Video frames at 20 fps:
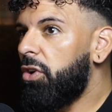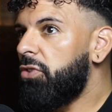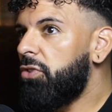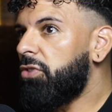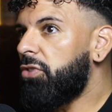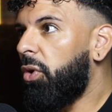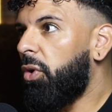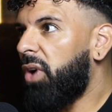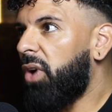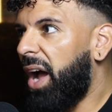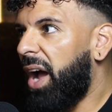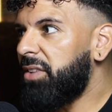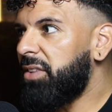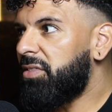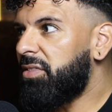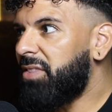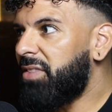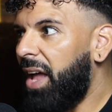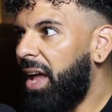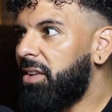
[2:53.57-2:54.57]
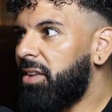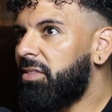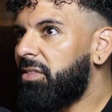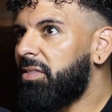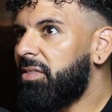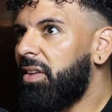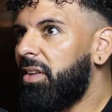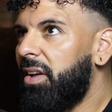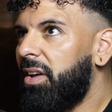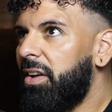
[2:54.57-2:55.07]
So I
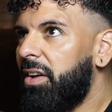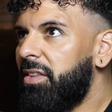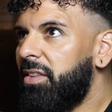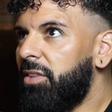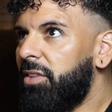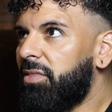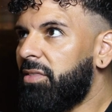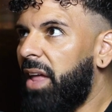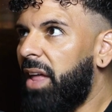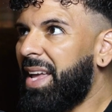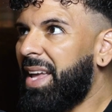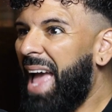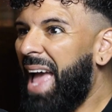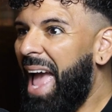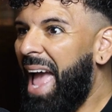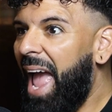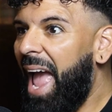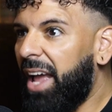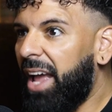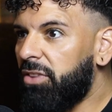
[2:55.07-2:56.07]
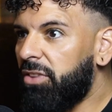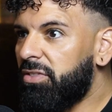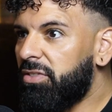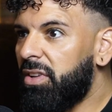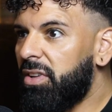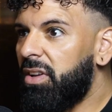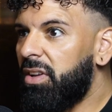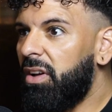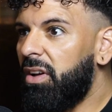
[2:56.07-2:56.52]
sense this like angst